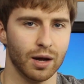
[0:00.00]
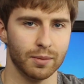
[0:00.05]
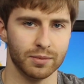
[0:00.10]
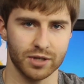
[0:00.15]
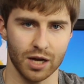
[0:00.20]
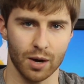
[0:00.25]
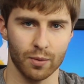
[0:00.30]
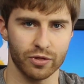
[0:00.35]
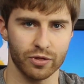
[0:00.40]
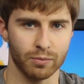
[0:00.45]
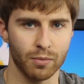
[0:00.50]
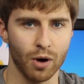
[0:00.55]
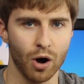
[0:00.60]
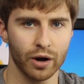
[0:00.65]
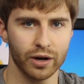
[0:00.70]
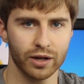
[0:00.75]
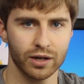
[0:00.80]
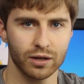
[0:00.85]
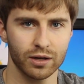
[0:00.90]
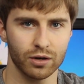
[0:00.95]
I'm done with
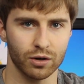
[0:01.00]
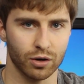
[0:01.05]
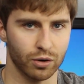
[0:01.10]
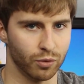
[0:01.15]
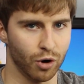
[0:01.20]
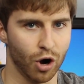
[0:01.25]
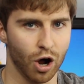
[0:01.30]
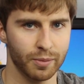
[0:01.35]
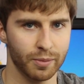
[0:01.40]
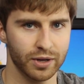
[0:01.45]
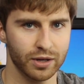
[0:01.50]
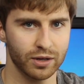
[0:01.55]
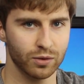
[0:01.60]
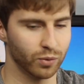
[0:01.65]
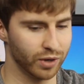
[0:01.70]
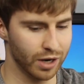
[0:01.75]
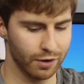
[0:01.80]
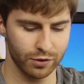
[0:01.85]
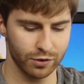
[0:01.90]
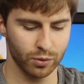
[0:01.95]
modding or ROMing,
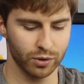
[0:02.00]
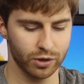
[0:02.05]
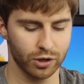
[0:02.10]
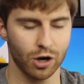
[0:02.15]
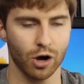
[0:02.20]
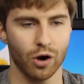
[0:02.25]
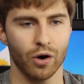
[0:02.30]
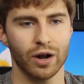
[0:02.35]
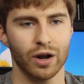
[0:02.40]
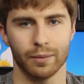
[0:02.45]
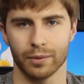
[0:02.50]
whatever you want to call it.